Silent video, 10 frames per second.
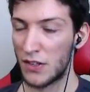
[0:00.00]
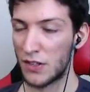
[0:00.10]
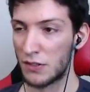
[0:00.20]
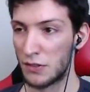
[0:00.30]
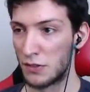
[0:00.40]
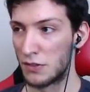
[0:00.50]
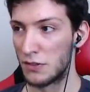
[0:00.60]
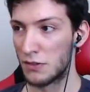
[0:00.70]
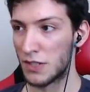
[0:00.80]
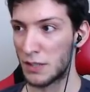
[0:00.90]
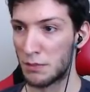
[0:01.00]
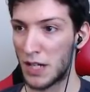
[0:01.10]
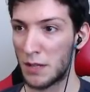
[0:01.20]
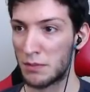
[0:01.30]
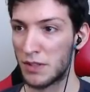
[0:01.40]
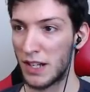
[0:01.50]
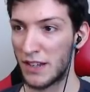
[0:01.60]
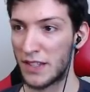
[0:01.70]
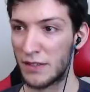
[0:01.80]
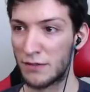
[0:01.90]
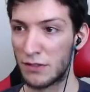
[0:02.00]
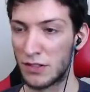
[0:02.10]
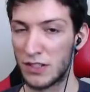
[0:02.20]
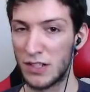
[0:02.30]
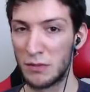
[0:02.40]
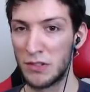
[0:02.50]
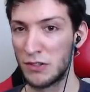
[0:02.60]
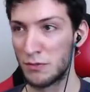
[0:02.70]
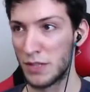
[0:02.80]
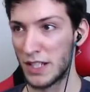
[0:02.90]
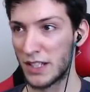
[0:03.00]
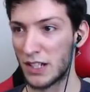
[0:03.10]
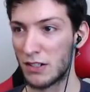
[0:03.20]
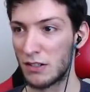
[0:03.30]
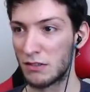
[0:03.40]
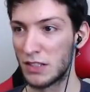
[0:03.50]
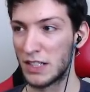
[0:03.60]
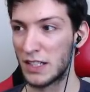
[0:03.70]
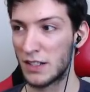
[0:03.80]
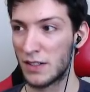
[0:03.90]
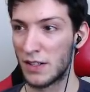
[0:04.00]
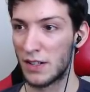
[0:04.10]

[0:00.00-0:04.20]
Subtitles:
to keep up, except for the W being her only